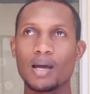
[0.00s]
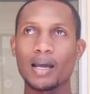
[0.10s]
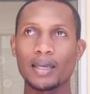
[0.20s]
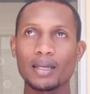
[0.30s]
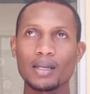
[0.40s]

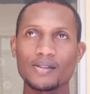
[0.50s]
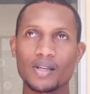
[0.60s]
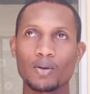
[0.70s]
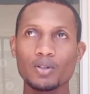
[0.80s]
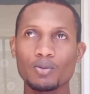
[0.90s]
again, as
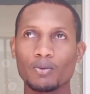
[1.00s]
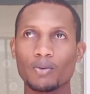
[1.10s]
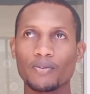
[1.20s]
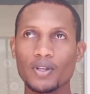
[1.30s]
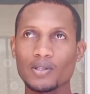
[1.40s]
they're going
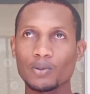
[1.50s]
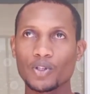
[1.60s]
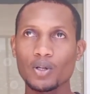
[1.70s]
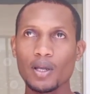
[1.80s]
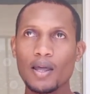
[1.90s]
to face
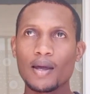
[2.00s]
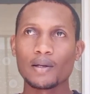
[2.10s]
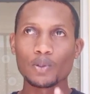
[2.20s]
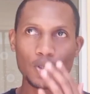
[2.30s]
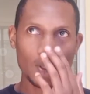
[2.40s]

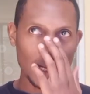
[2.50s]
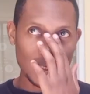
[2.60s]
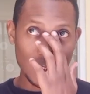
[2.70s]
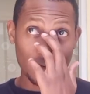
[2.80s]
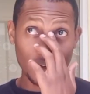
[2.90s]
Luton
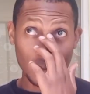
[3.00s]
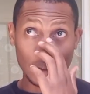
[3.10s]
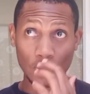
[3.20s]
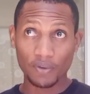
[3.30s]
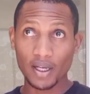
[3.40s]
has
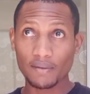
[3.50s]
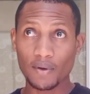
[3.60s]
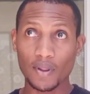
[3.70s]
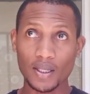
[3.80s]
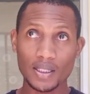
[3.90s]
everything to fight
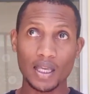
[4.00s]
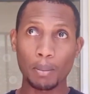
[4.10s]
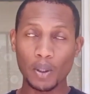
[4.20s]
for in this game,